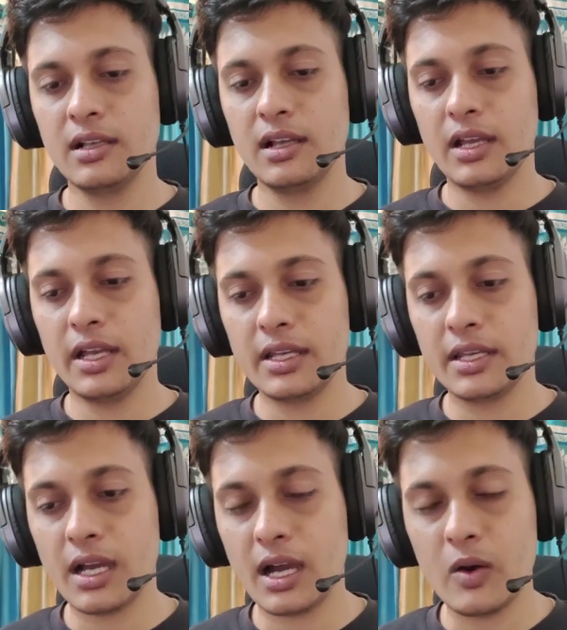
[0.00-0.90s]
and
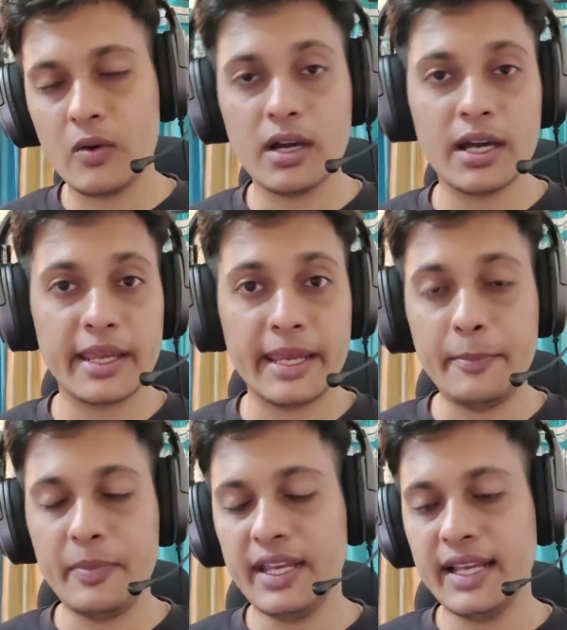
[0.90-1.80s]
how our
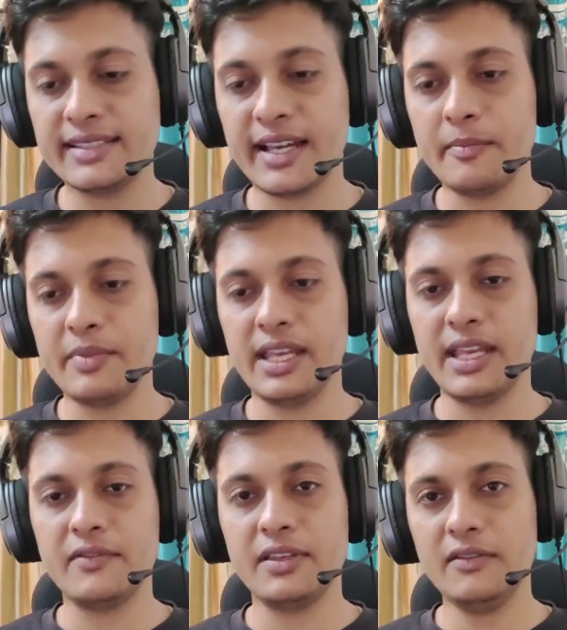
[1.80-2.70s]
APIs are
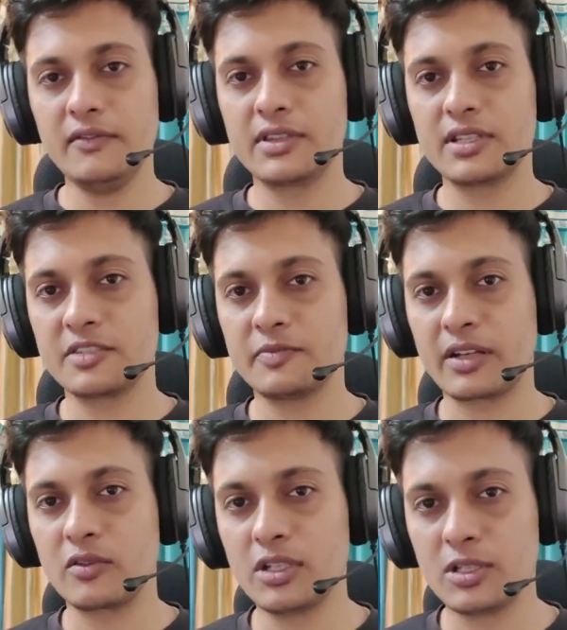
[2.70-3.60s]
behaving with respect to
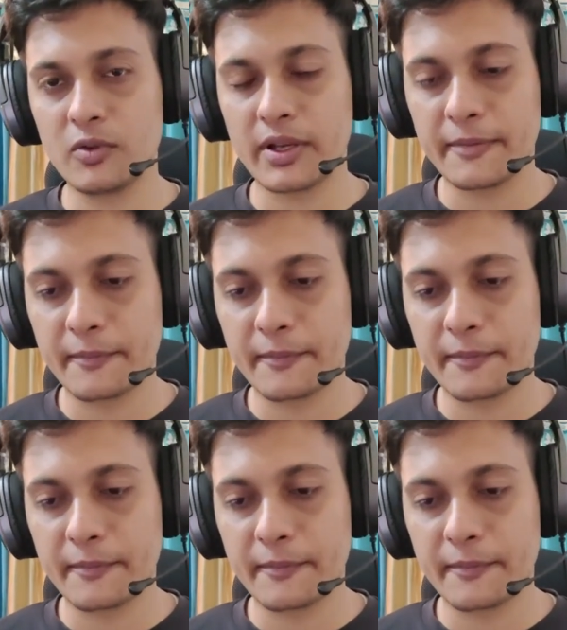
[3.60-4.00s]
the UI.